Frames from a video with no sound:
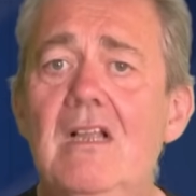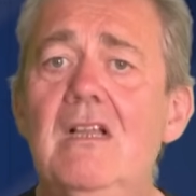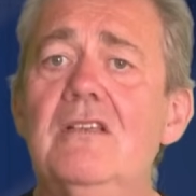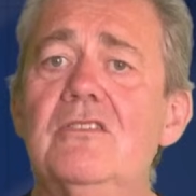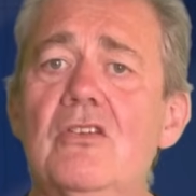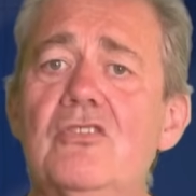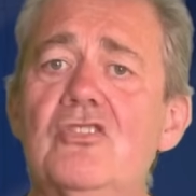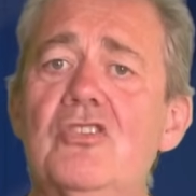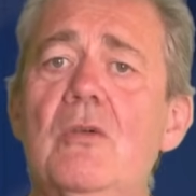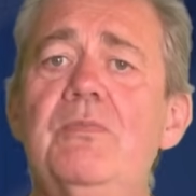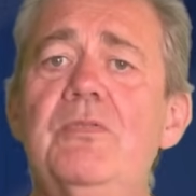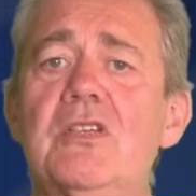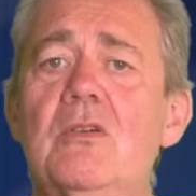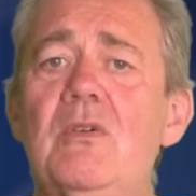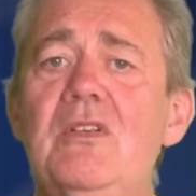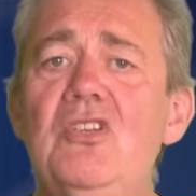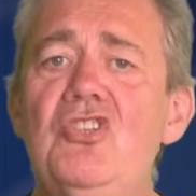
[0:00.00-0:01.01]
So
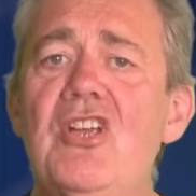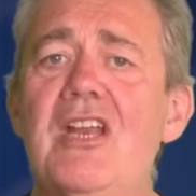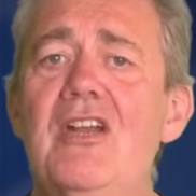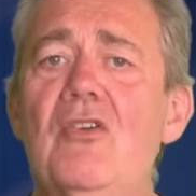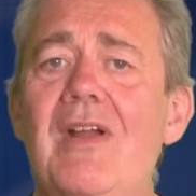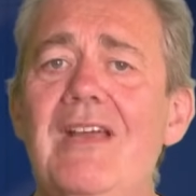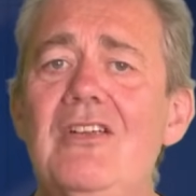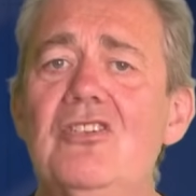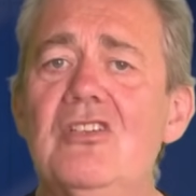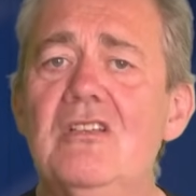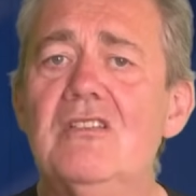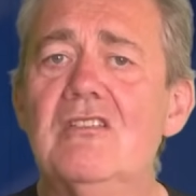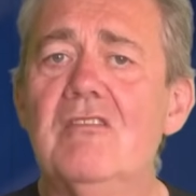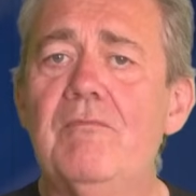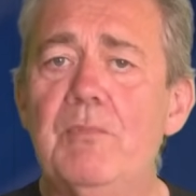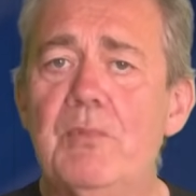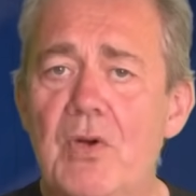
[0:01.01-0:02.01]
subsequent
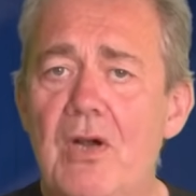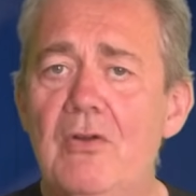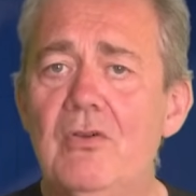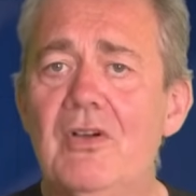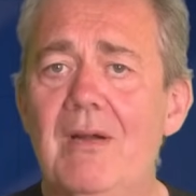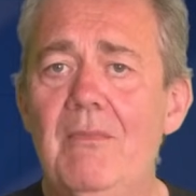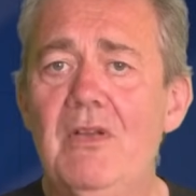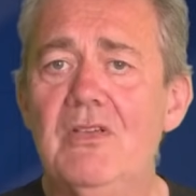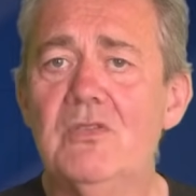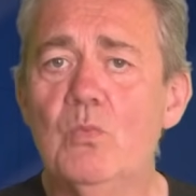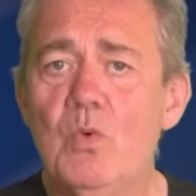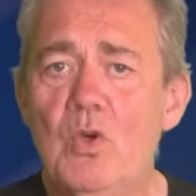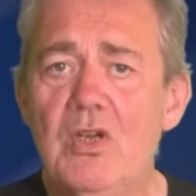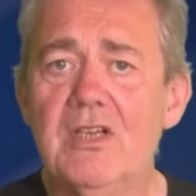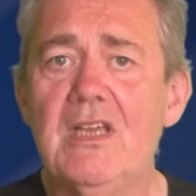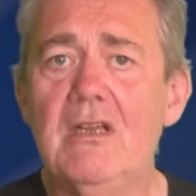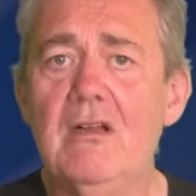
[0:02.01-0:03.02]
generations of programmers
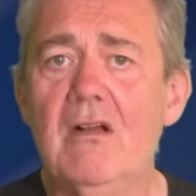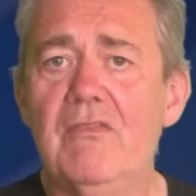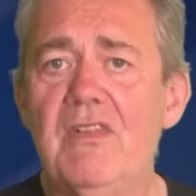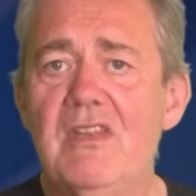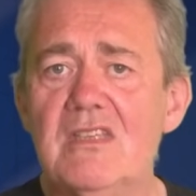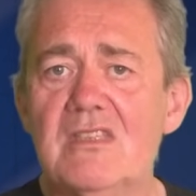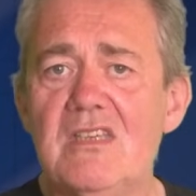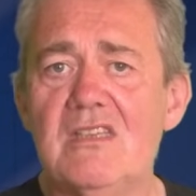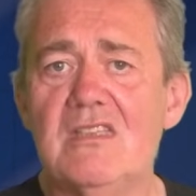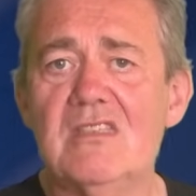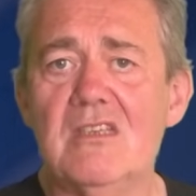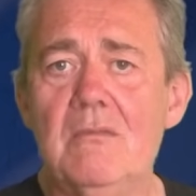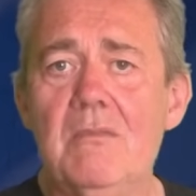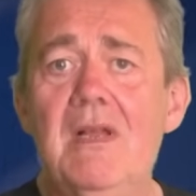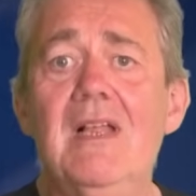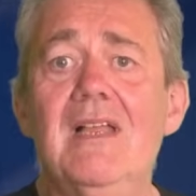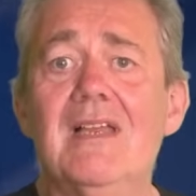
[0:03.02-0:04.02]
working on this
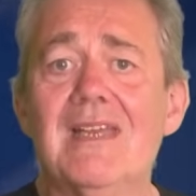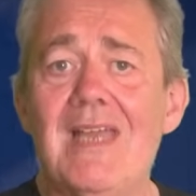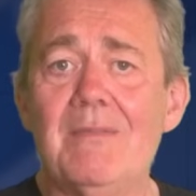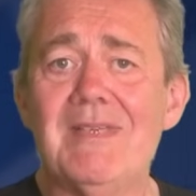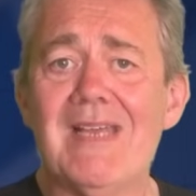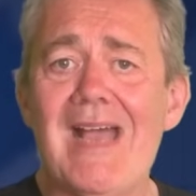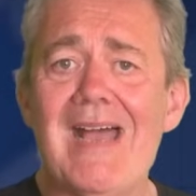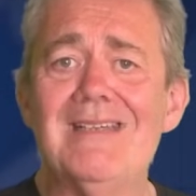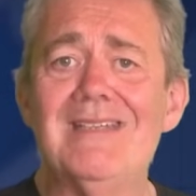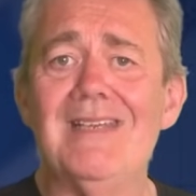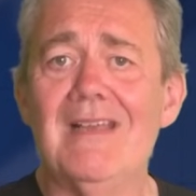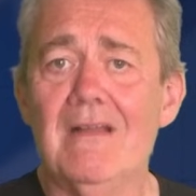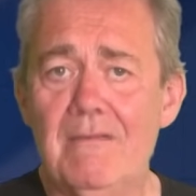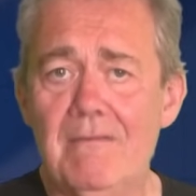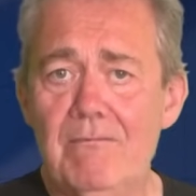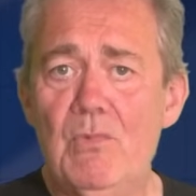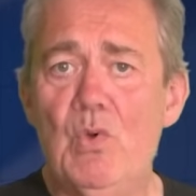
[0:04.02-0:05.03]
system kept
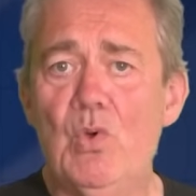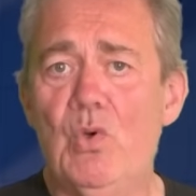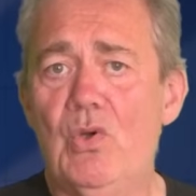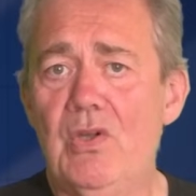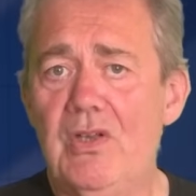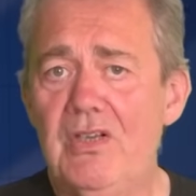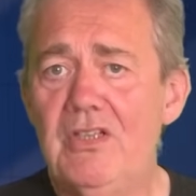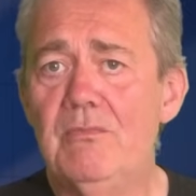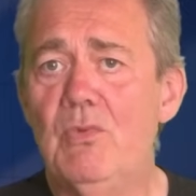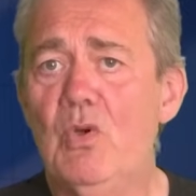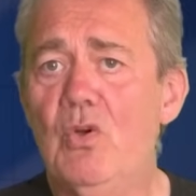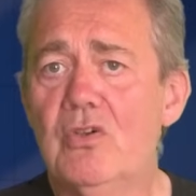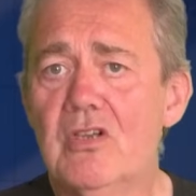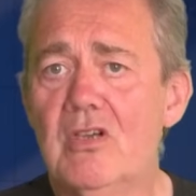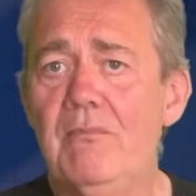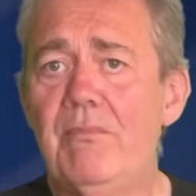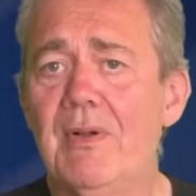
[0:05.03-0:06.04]
adding more and more
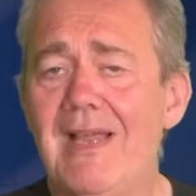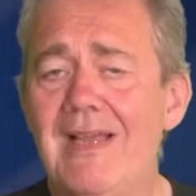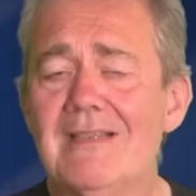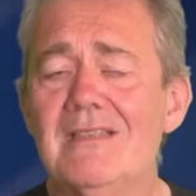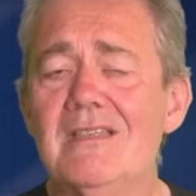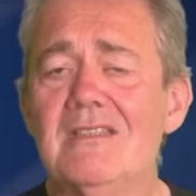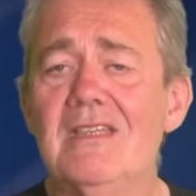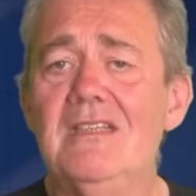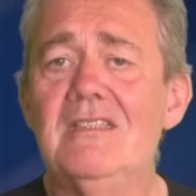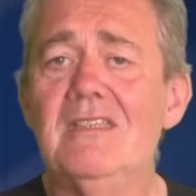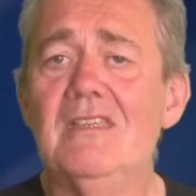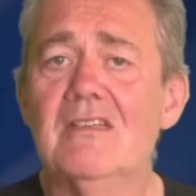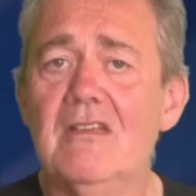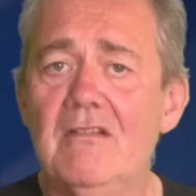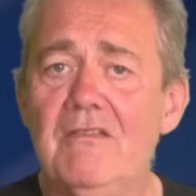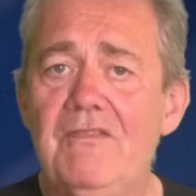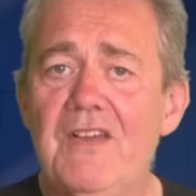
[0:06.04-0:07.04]
complexity to
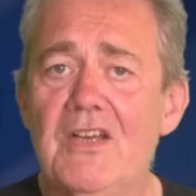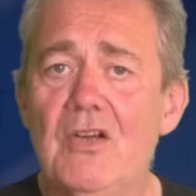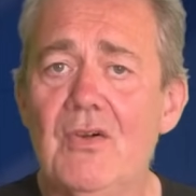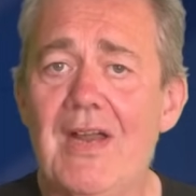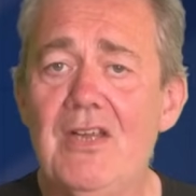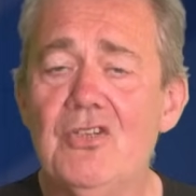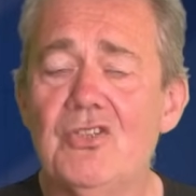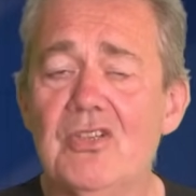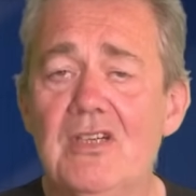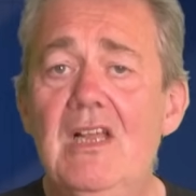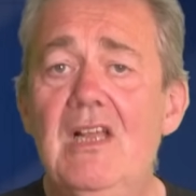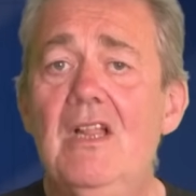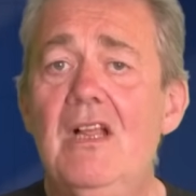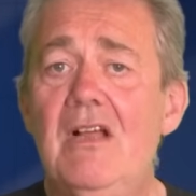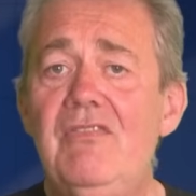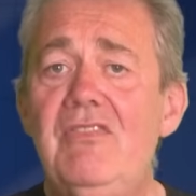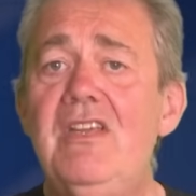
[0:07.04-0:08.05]
the configuration
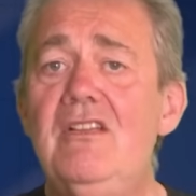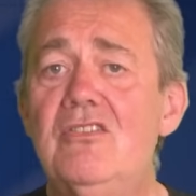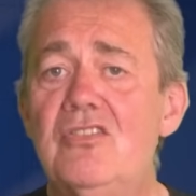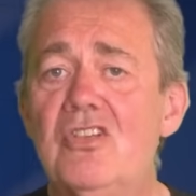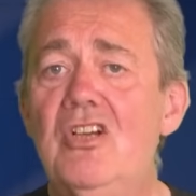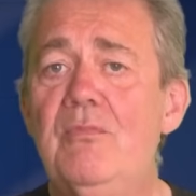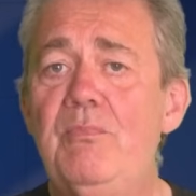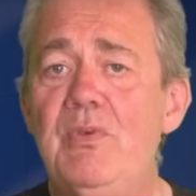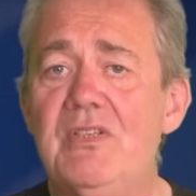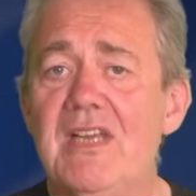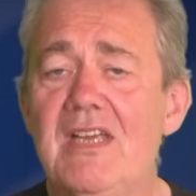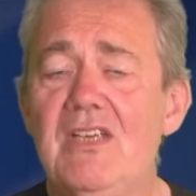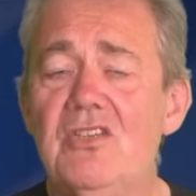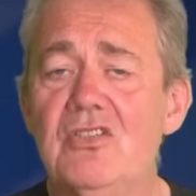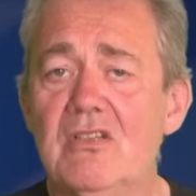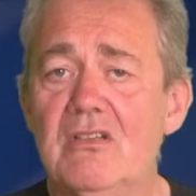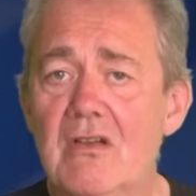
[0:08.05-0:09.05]
and the
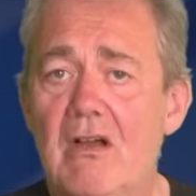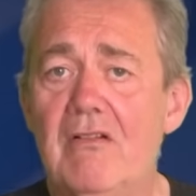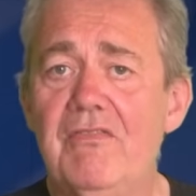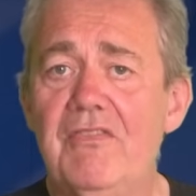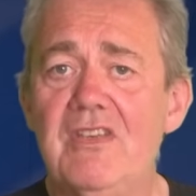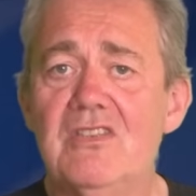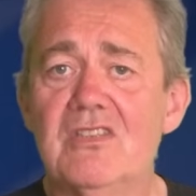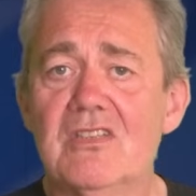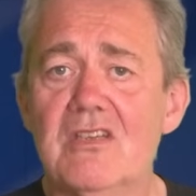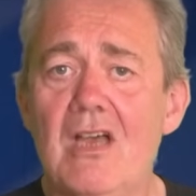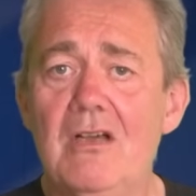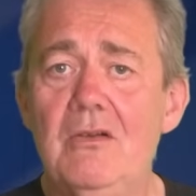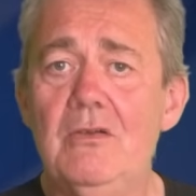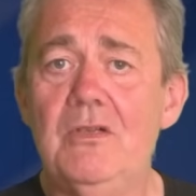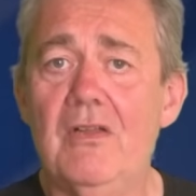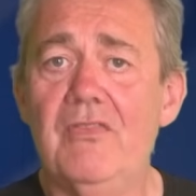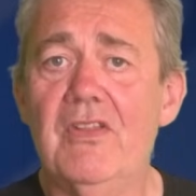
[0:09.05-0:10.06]
interpretation of this
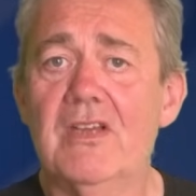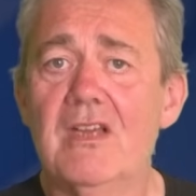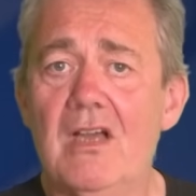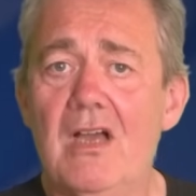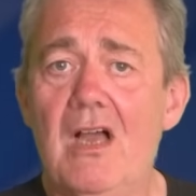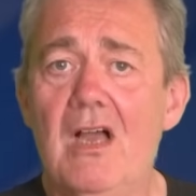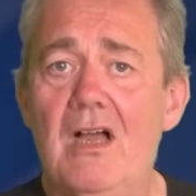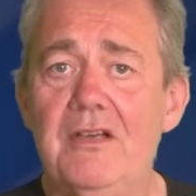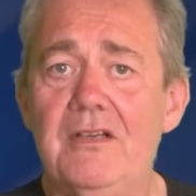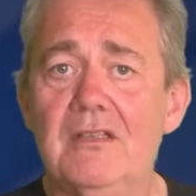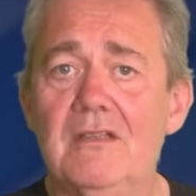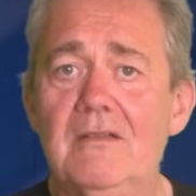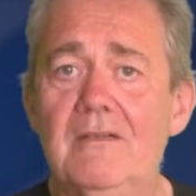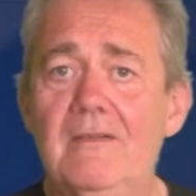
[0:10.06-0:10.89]
code on the card.